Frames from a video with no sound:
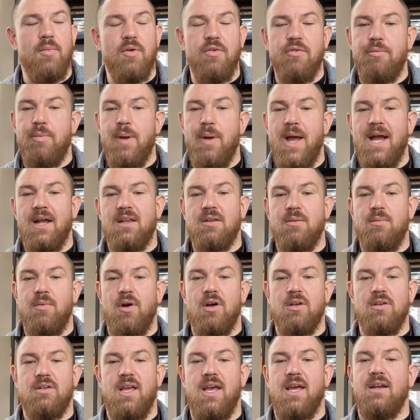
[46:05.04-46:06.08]
moved back to
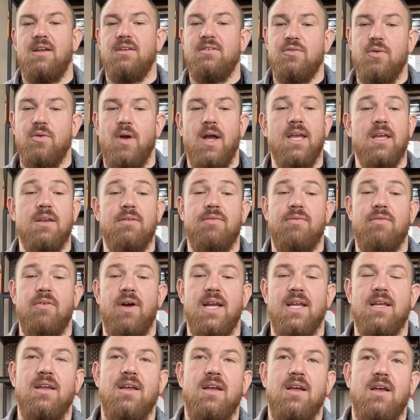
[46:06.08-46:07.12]
Montana, so I could
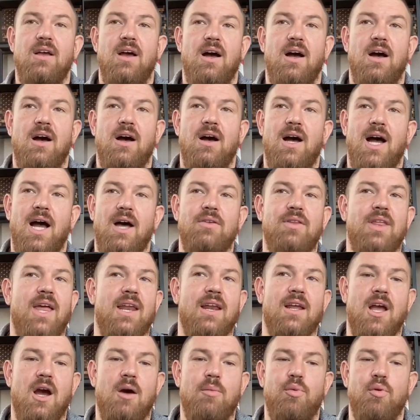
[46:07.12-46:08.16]
like I only had
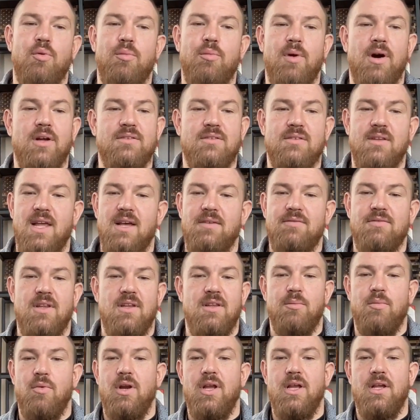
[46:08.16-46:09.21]
a couple months left in
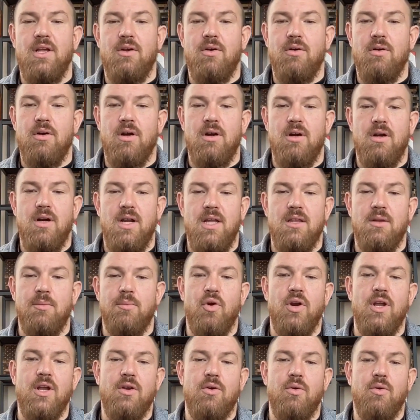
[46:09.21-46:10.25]
the Marine
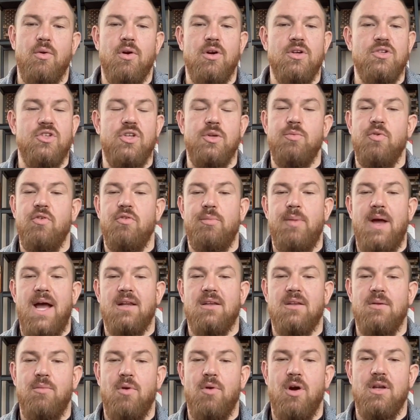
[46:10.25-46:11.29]
Corps. She moved
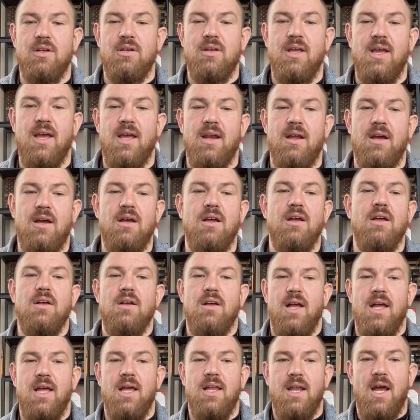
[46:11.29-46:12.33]
back to Montana,
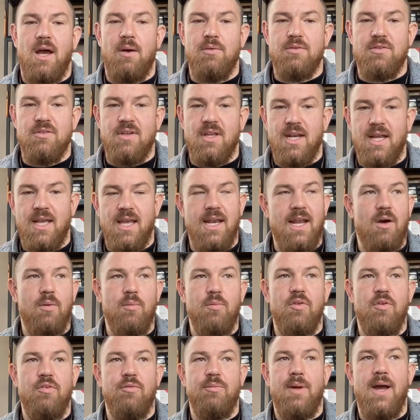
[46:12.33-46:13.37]
and I was going to get out
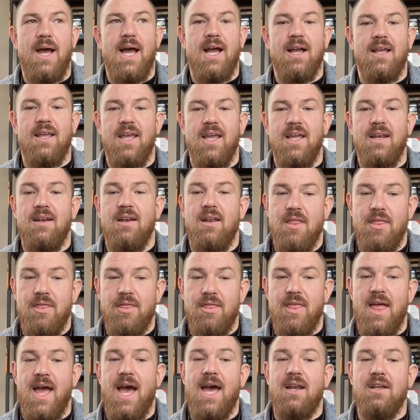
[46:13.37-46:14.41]
and move back, and
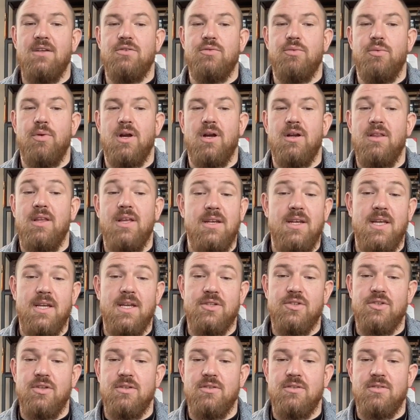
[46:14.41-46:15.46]
that is where the
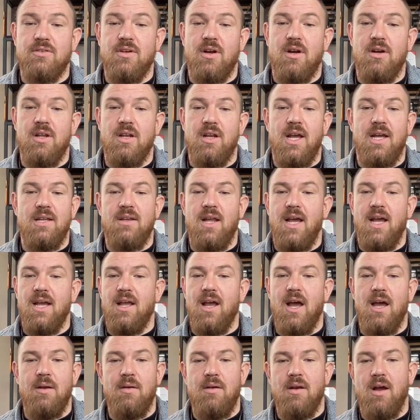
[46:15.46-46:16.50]
addiction started.
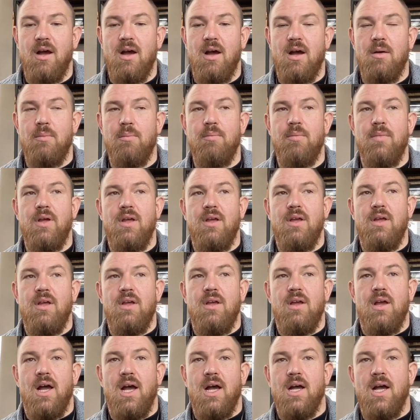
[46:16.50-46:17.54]

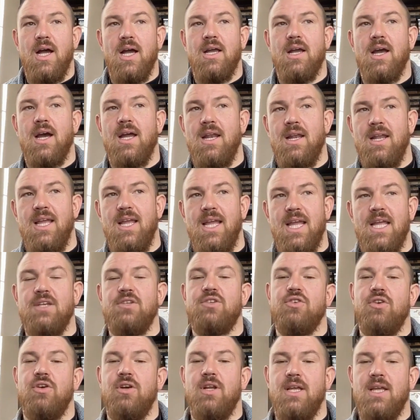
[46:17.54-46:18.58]
I got
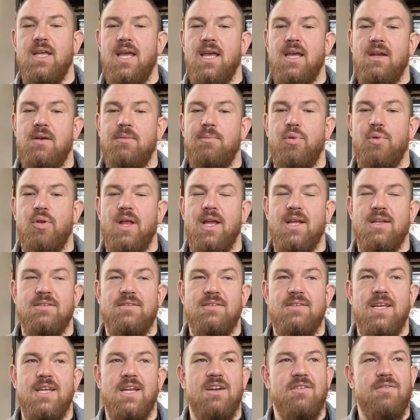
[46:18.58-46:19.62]
injured again playing
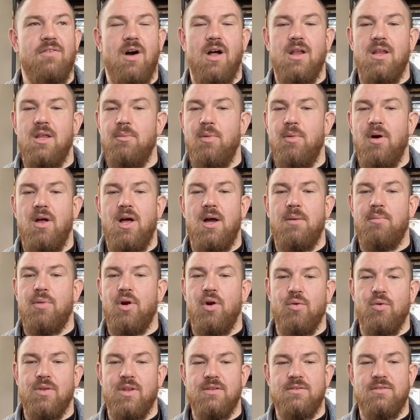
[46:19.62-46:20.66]
seated volleyball. I
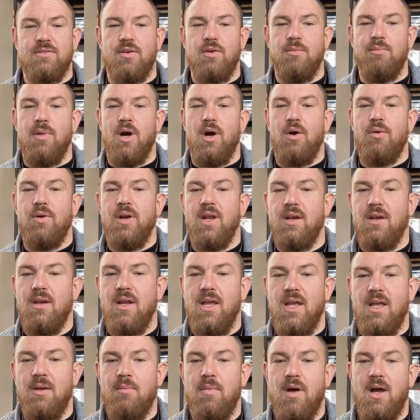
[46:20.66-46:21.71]
broke this little bone
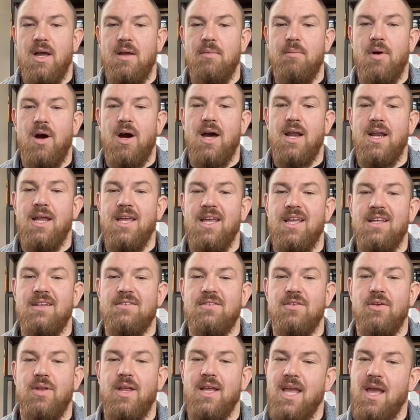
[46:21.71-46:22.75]
in my body, and
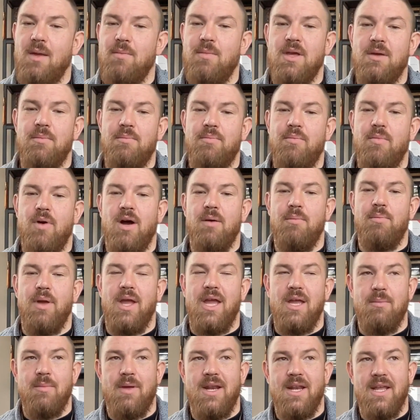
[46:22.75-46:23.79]
so they gave me a
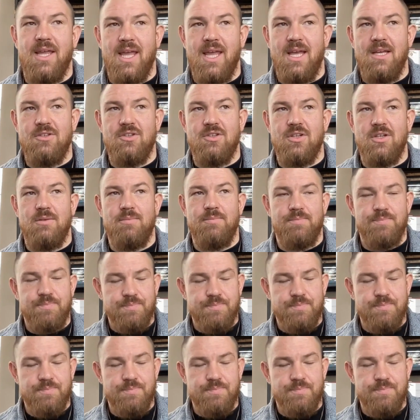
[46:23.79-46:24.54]
pain medication,